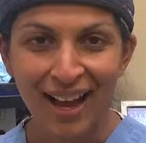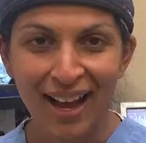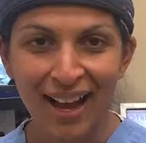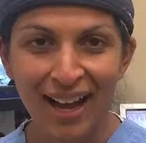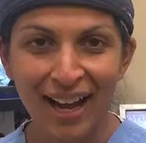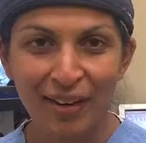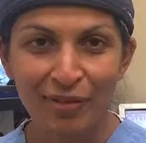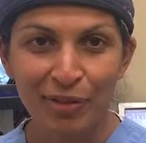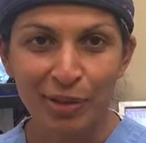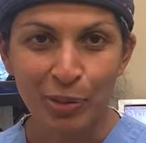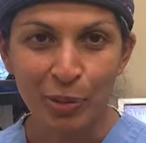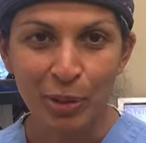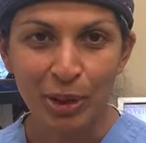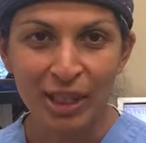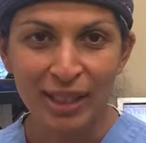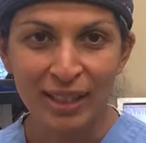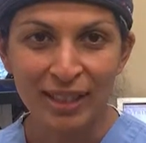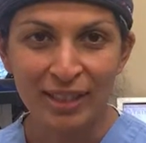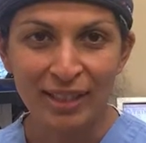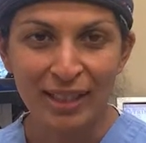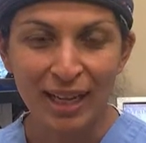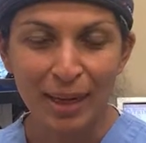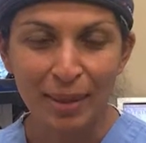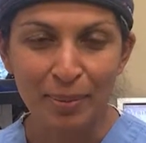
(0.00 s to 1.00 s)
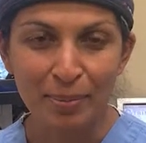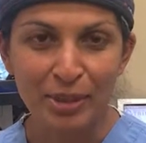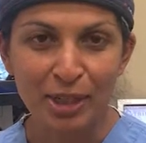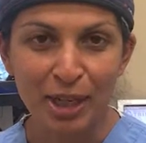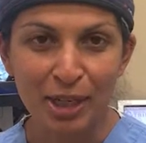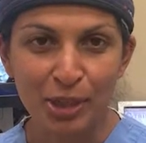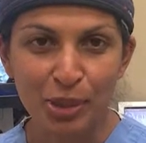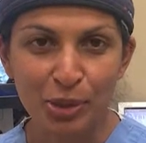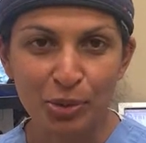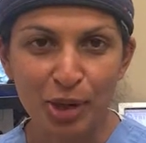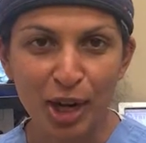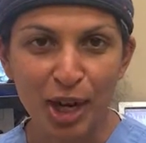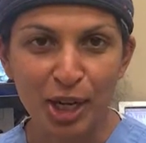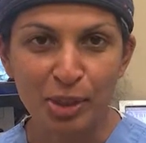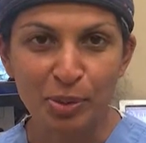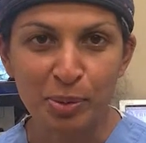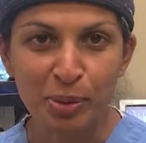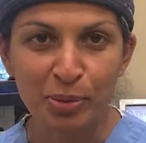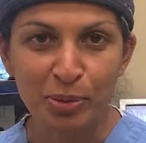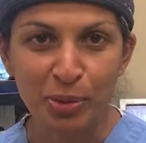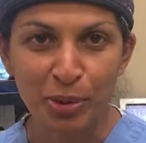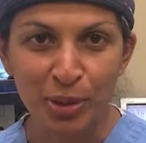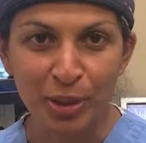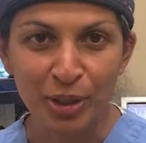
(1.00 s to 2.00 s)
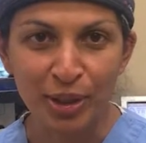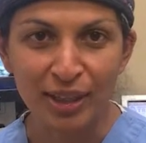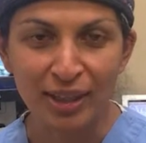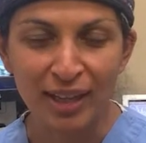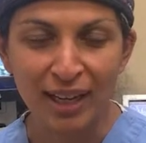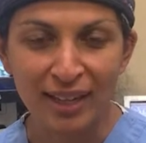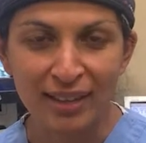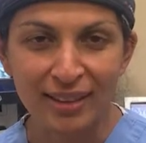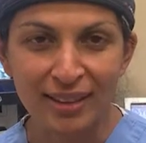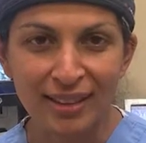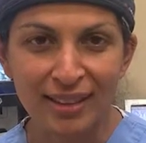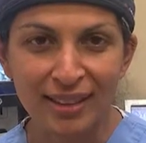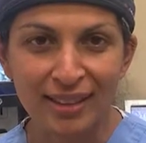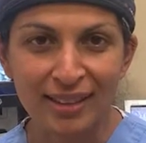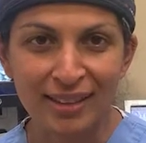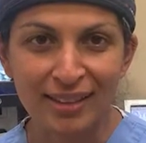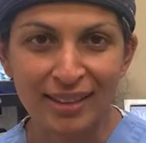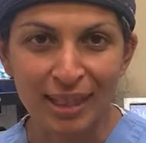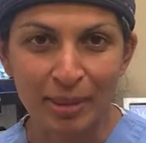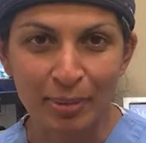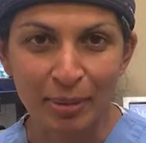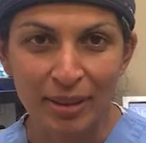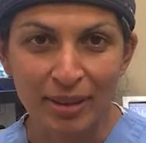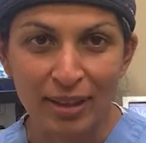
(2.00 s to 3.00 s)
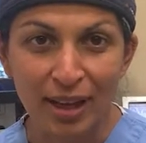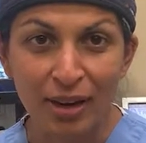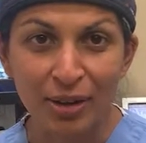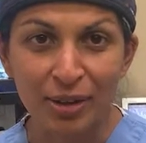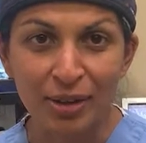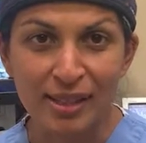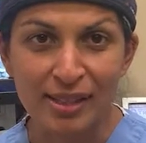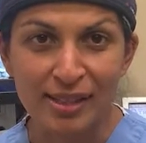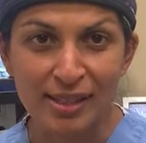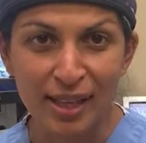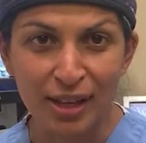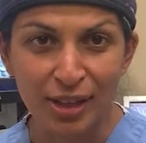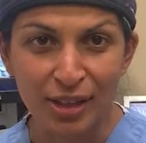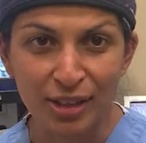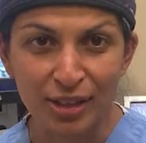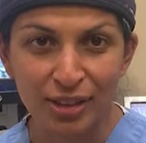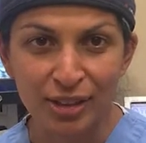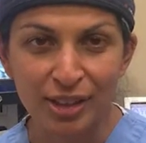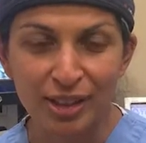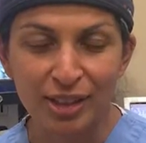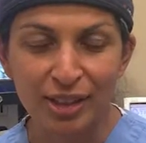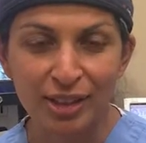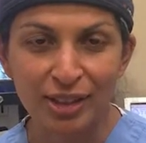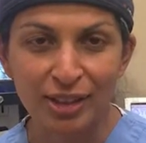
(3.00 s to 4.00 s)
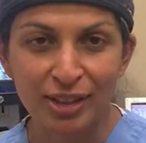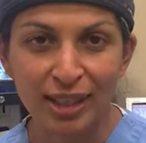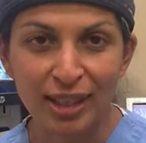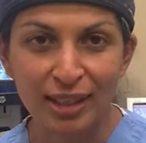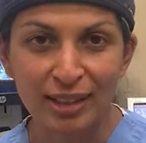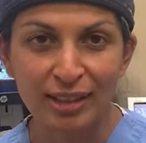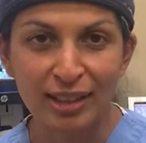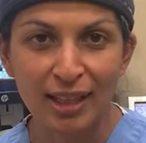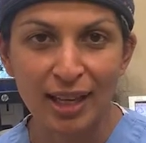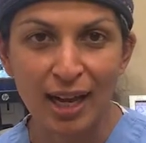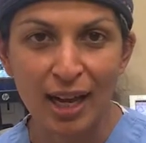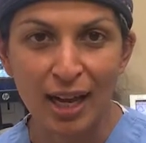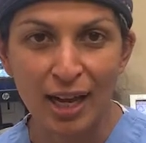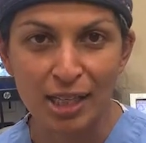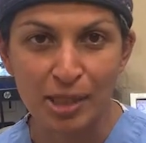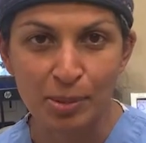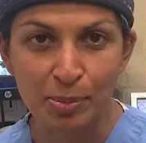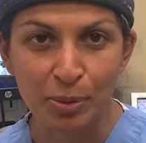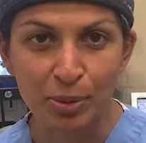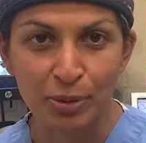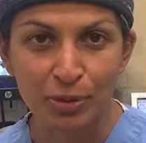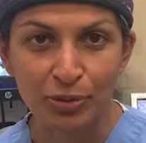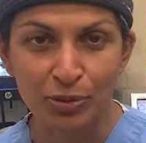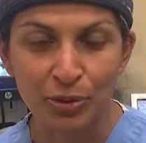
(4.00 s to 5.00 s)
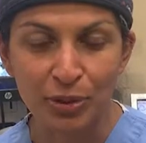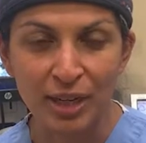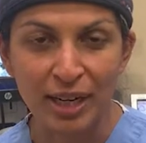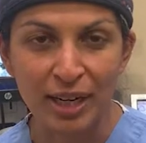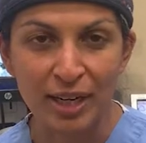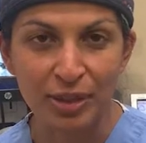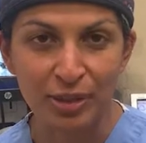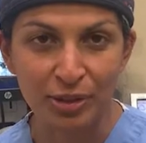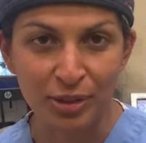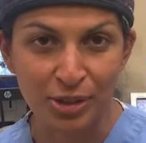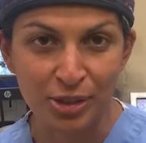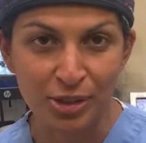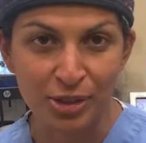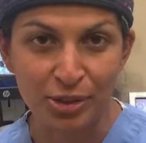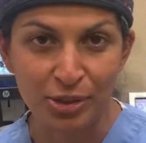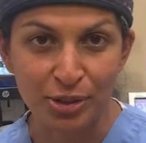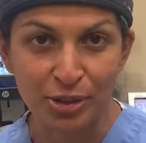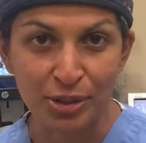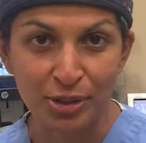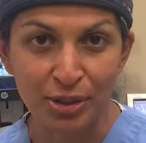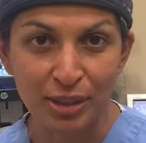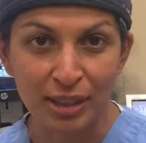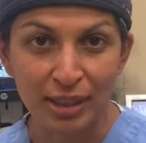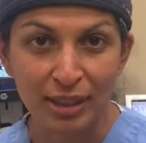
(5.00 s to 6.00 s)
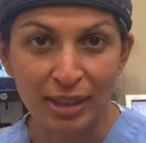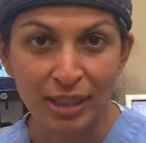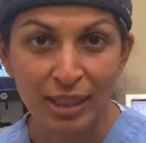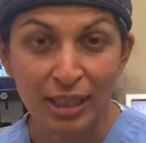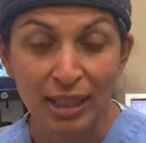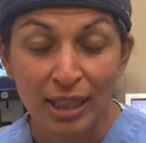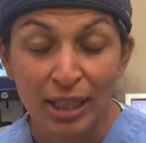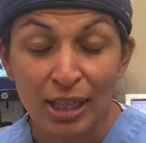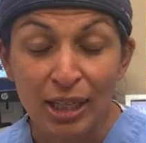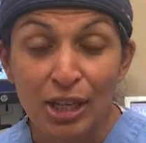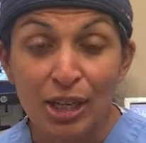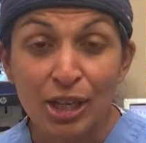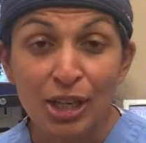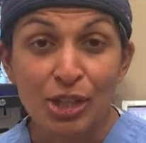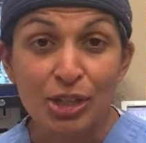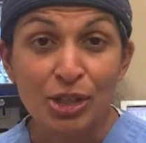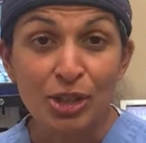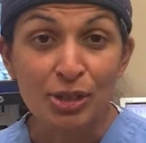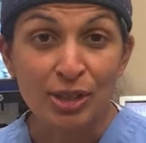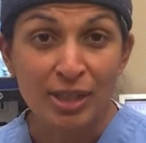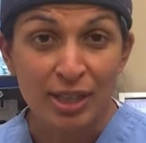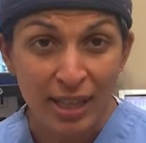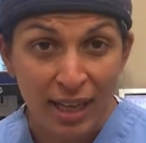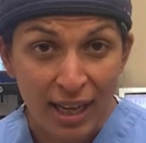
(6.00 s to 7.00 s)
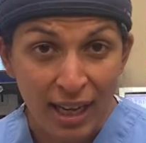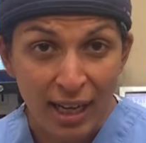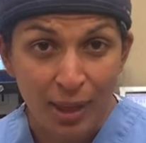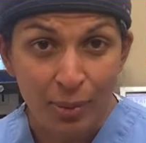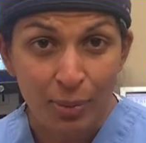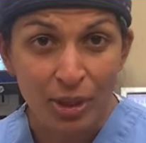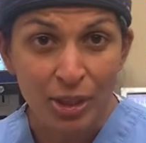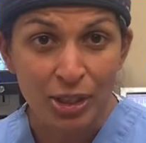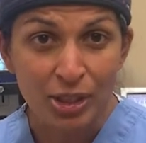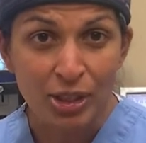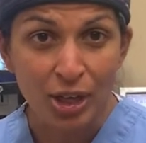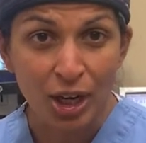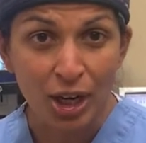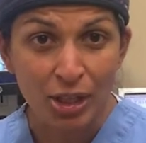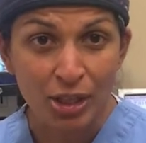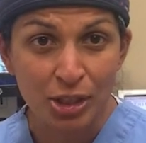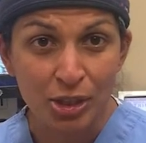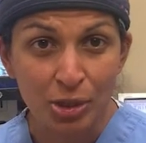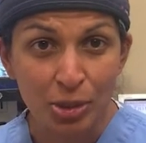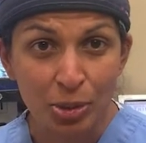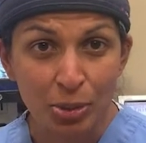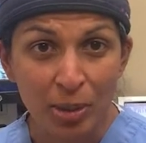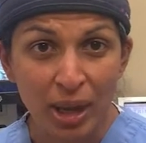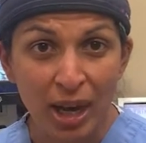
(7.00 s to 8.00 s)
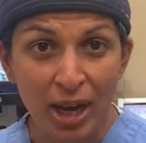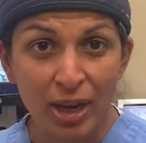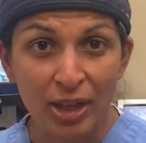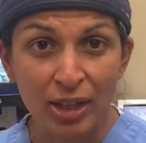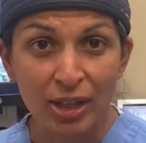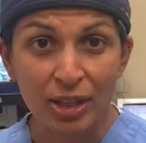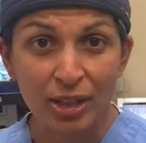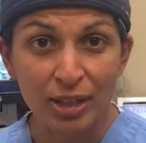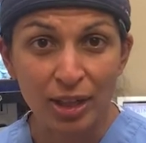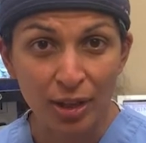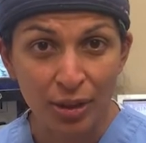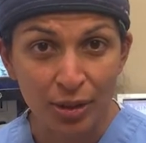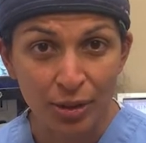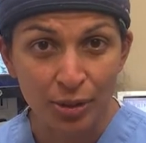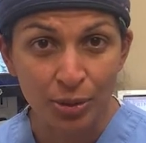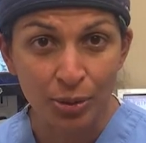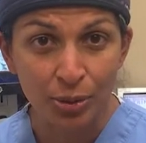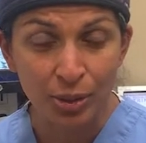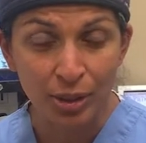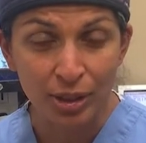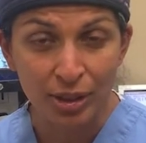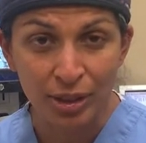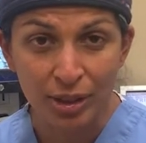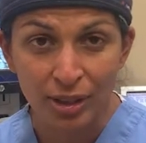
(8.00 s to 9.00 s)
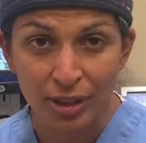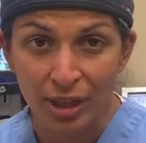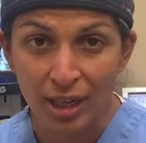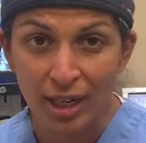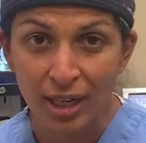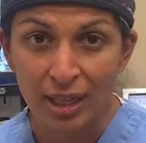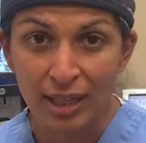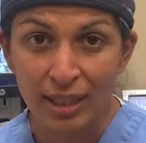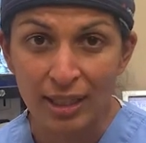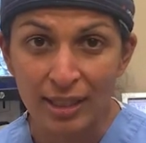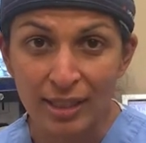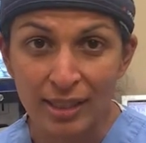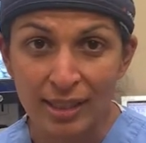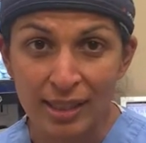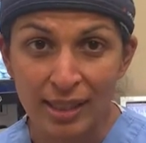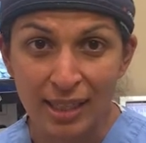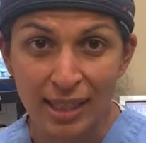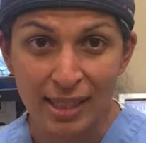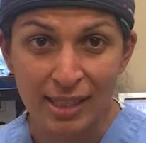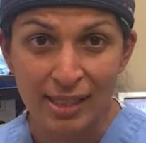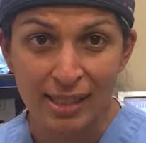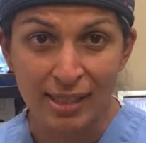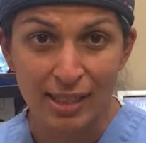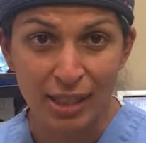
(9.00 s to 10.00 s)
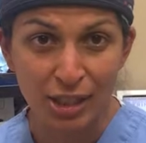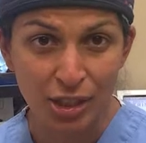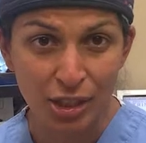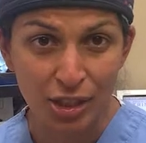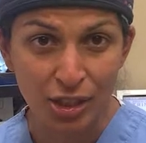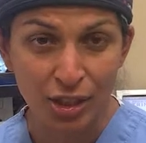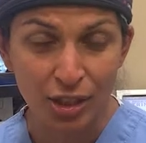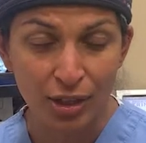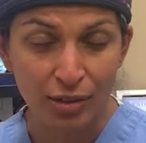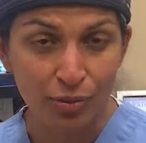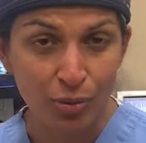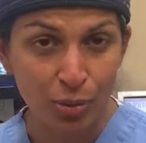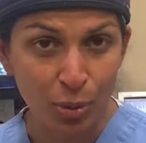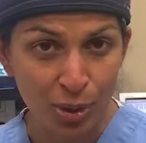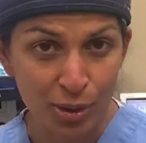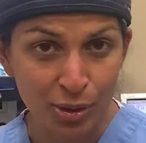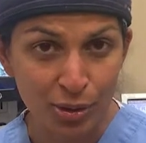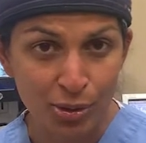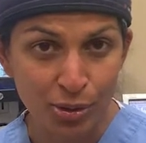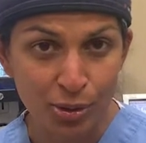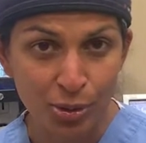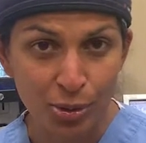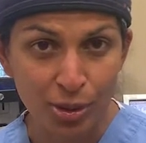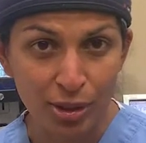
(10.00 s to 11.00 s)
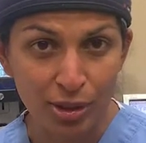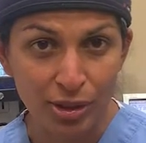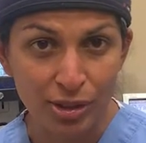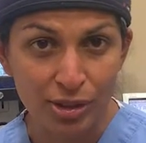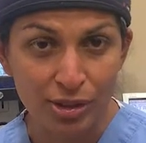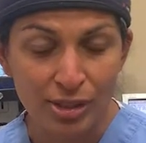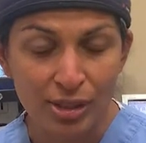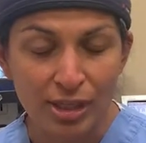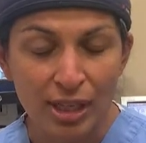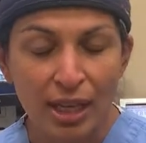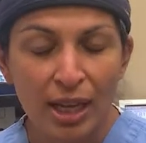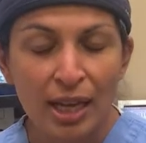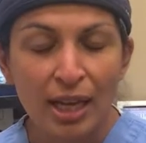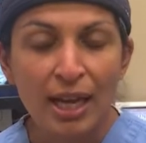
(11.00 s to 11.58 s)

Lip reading: Hi everyone, I'm Dr. Rashmi Roy at the Claim and Thyroid Center here at the Hospital for Endocrine Surgery. So today I want to talk to you about another goiter on today's edition of Royters Goiters.